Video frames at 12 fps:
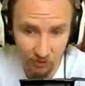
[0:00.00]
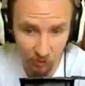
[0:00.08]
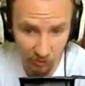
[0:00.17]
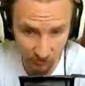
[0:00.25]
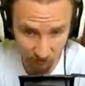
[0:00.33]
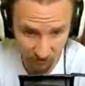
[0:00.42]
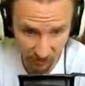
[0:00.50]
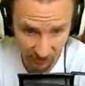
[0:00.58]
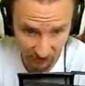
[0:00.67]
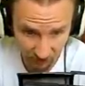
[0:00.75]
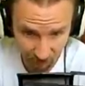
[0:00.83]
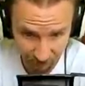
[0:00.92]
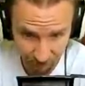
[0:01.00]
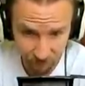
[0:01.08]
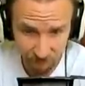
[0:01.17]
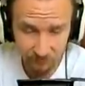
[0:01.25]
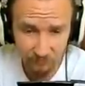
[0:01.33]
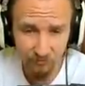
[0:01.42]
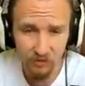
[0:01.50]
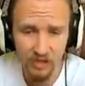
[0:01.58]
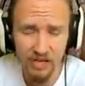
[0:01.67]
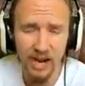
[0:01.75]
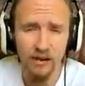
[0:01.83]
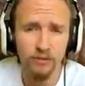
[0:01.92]
in World of Tanks
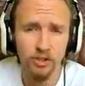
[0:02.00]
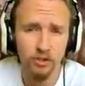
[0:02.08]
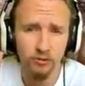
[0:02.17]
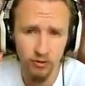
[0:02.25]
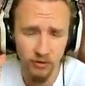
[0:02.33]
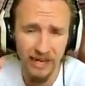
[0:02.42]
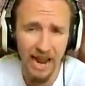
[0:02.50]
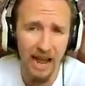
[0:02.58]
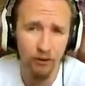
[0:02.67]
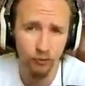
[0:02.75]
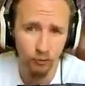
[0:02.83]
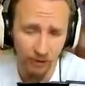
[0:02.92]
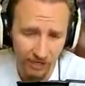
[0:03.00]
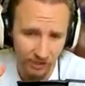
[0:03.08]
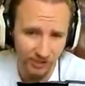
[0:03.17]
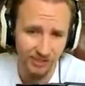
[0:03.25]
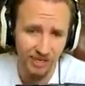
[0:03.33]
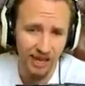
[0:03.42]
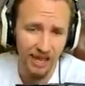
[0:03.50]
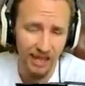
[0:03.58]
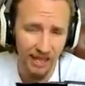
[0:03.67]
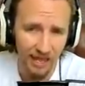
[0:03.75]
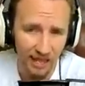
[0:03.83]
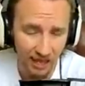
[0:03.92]
can have truly outrageous
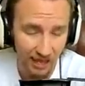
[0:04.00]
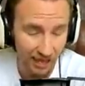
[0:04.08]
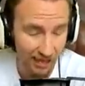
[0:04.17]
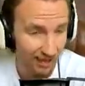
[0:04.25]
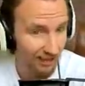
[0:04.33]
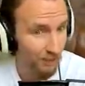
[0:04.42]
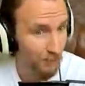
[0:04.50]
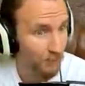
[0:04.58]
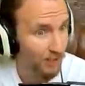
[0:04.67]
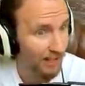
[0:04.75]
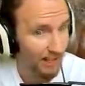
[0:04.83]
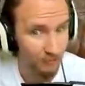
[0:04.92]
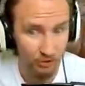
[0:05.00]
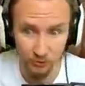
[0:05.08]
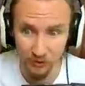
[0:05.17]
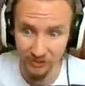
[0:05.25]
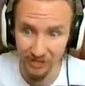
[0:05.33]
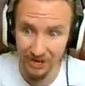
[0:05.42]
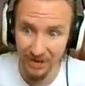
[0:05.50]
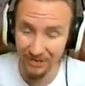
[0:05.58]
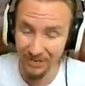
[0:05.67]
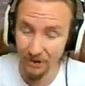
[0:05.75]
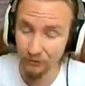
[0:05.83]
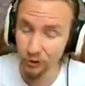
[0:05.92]
um, should we say, it uh,
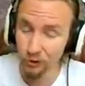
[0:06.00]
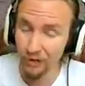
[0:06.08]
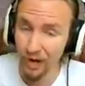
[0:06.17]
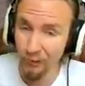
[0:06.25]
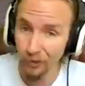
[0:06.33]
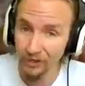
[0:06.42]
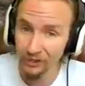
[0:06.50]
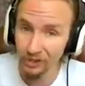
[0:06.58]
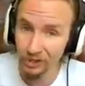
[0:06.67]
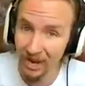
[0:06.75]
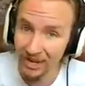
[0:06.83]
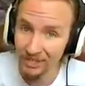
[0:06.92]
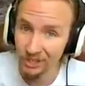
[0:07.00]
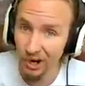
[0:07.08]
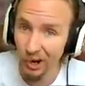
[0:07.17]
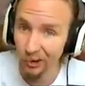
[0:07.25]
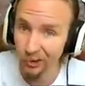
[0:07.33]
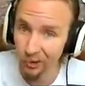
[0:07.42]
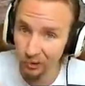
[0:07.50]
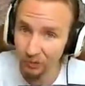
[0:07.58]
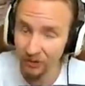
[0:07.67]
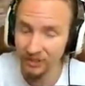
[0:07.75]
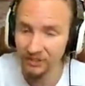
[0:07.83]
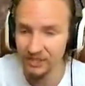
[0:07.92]
can have a truly outrageous change on your
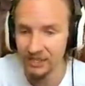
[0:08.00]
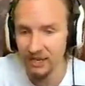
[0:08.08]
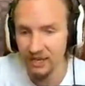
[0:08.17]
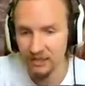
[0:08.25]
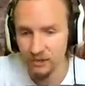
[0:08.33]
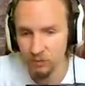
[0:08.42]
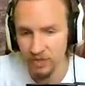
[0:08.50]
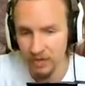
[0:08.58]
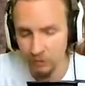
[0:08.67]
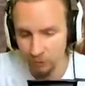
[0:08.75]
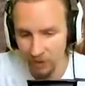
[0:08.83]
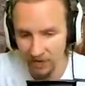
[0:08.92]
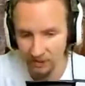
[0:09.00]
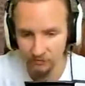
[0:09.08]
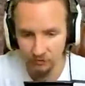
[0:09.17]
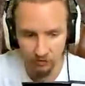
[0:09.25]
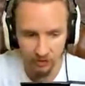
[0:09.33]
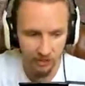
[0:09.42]
ability to be impactful